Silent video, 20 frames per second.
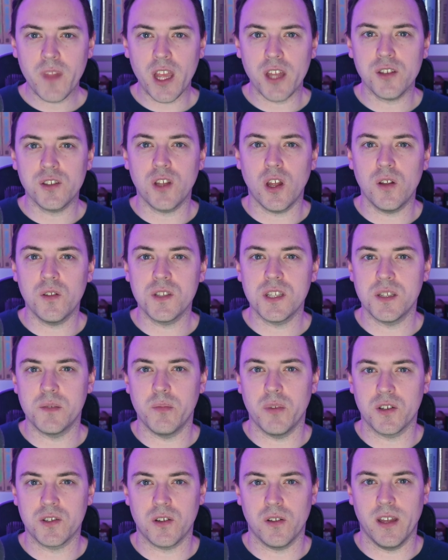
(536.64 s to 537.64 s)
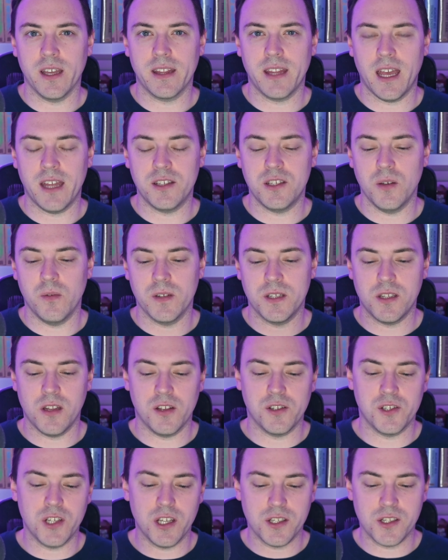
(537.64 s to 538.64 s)
Donaldson's books are like that too. It's
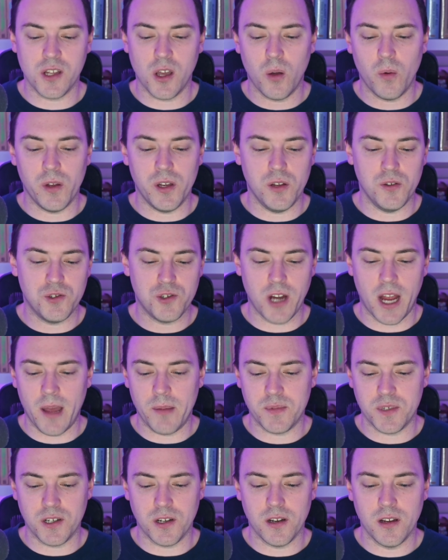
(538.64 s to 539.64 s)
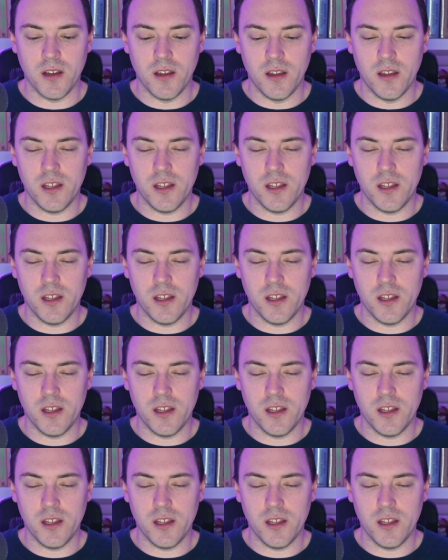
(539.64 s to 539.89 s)
not just, a new chapter.